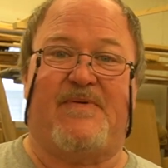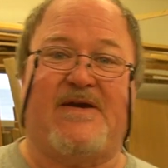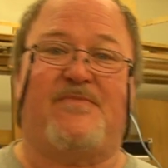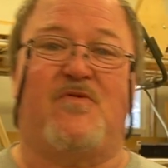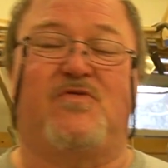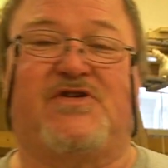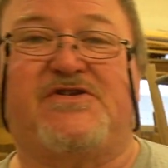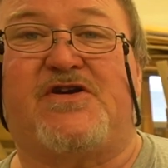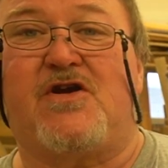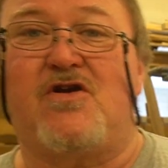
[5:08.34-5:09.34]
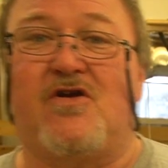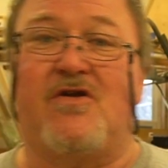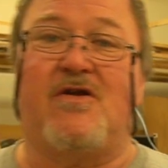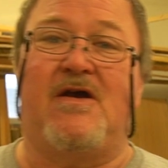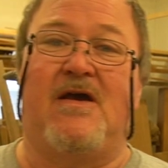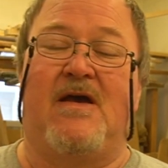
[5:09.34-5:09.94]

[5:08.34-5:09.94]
people to turn,